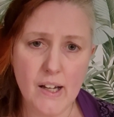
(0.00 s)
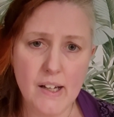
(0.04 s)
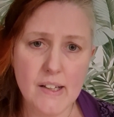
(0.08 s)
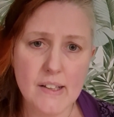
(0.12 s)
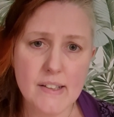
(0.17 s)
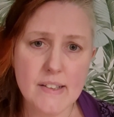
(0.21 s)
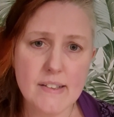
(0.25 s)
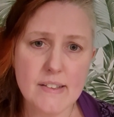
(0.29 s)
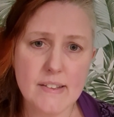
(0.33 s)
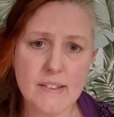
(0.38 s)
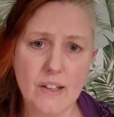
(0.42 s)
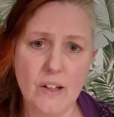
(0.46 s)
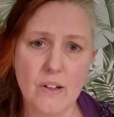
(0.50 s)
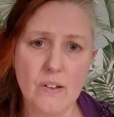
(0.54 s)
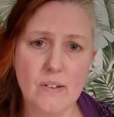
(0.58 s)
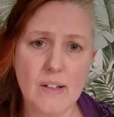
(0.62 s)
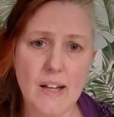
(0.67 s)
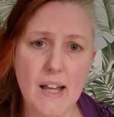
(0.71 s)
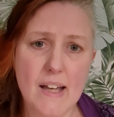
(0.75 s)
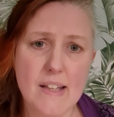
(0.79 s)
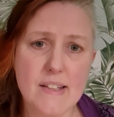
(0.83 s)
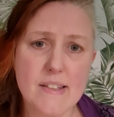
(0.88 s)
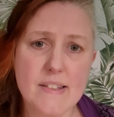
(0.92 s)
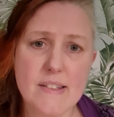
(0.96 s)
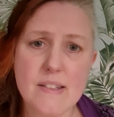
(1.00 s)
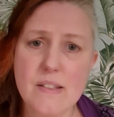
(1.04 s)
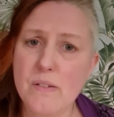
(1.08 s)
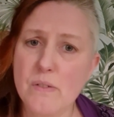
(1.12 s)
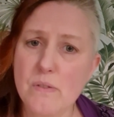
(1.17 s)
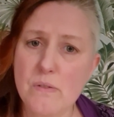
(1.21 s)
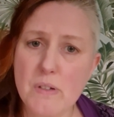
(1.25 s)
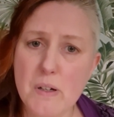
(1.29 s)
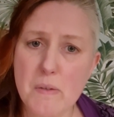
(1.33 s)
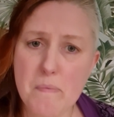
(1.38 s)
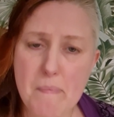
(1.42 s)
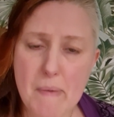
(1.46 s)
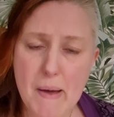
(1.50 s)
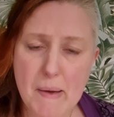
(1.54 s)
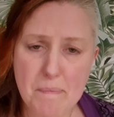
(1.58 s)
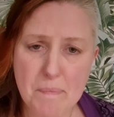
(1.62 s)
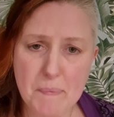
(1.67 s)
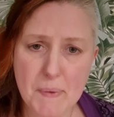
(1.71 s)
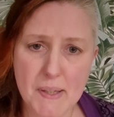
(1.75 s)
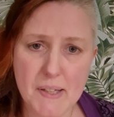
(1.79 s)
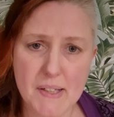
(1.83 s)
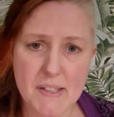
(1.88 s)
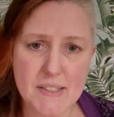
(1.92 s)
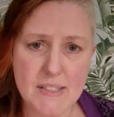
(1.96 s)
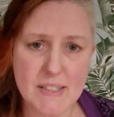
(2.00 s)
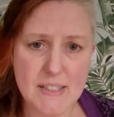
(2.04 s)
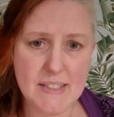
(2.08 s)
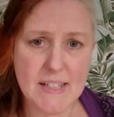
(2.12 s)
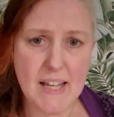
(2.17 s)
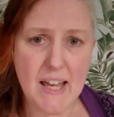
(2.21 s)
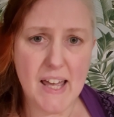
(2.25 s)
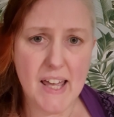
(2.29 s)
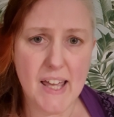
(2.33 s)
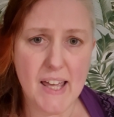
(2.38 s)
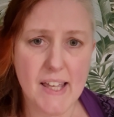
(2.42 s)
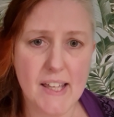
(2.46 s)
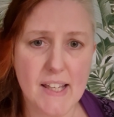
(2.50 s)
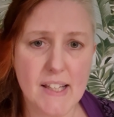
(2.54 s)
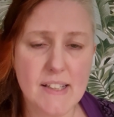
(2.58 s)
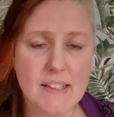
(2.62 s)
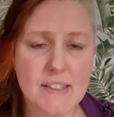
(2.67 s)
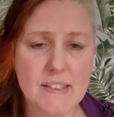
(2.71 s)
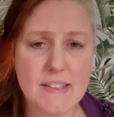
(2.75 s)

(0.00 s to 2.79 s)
So let's remember today